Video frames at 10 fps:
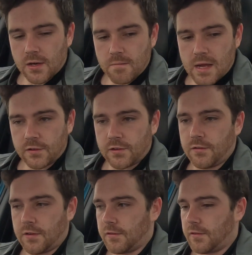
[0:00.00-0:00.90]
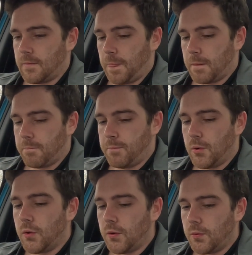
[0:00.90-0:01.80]
kind of matches this
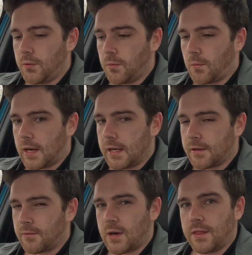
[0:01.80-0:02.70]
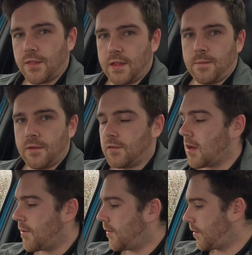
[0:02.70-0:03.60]
blue, white and red theme that's
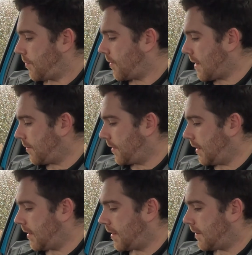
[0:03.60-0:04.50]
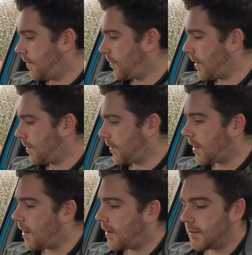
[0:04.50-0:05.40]
going on throughout the
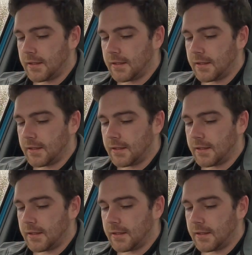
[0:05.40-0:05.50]
car.